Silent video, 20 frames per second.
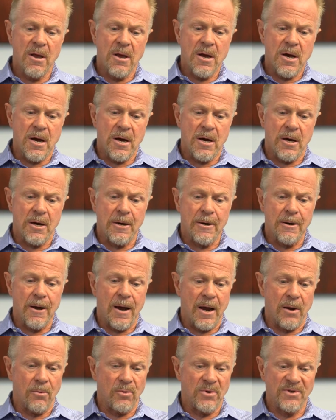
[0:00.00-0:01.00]

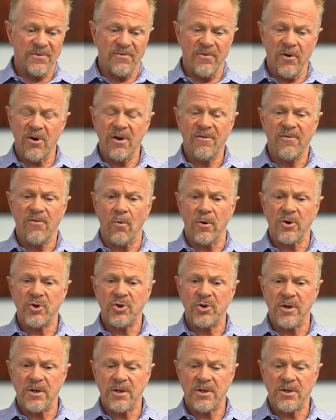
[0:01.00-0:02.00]
I was very
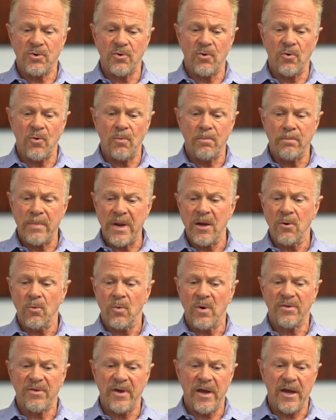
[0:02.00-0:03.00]
fortunate to meet
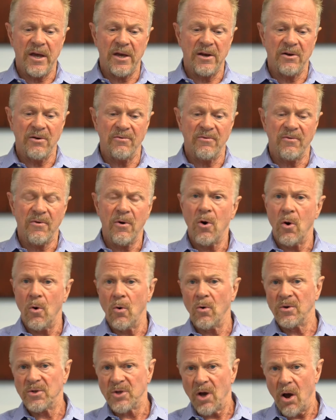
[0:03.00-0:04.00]
with the head of
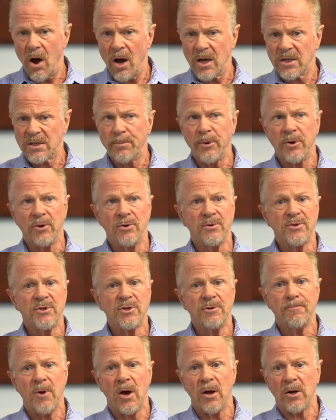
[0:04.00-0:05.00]
Hoag's Hospital's
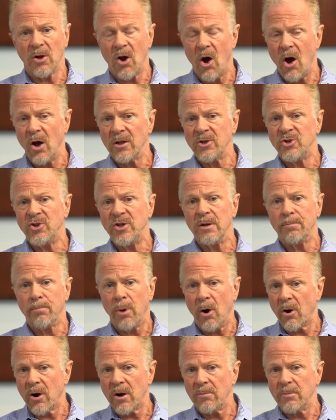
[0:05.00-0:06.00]
oncology
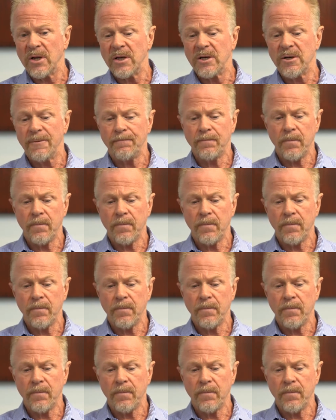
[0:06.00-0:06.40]
department,